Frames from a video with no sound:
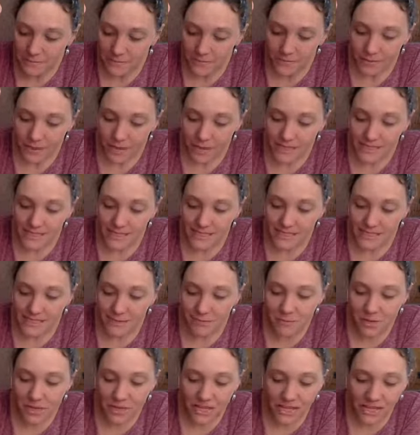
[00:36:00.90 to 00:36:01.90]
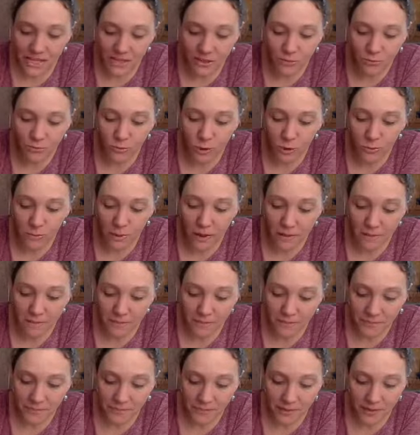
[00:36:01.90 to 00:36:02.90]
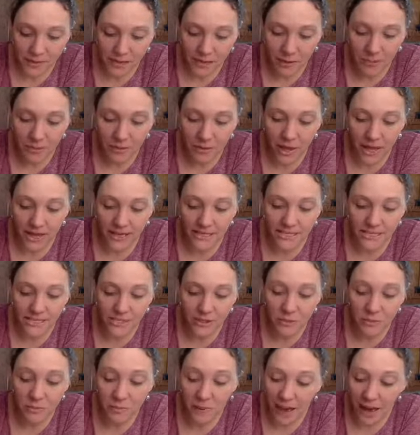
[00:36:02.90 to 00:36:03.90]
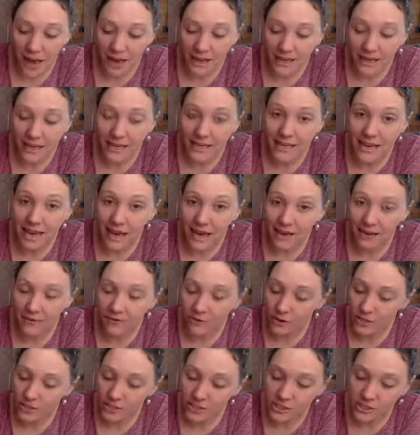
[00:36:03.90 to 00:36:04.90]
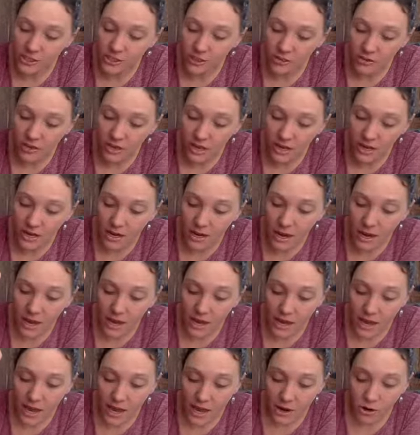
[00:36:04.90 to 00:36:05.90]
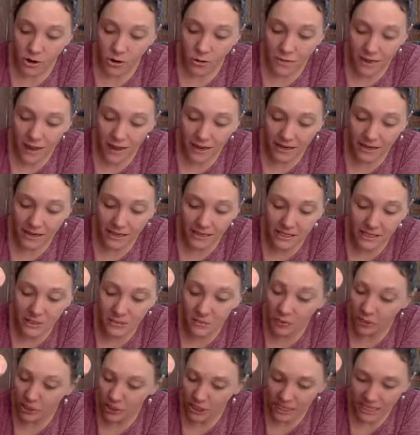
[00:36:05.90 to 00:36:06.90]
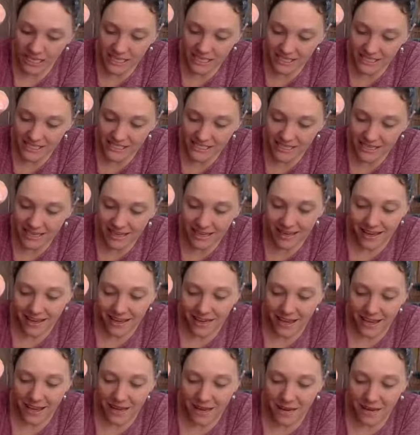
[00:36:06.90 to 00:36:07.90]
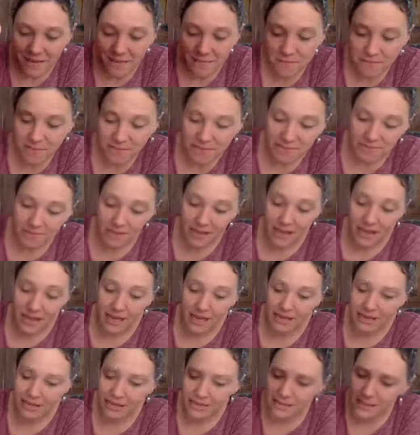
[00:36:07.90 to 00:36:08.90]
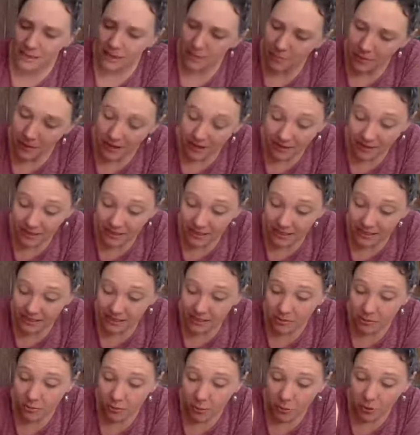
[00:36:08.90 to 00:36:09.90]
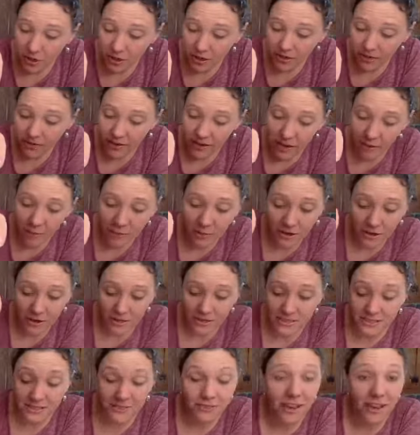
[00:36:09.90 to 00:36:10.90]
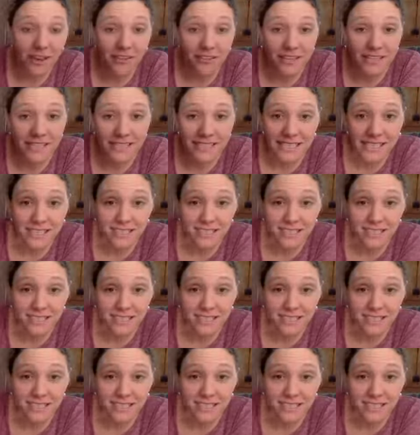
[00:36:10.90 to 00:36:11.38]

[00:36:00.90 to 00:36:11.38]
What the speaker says: has a stimulating aroma, can apply to back and neck for a soothing aromatic experience, and apparently can support the appearance of healthy skin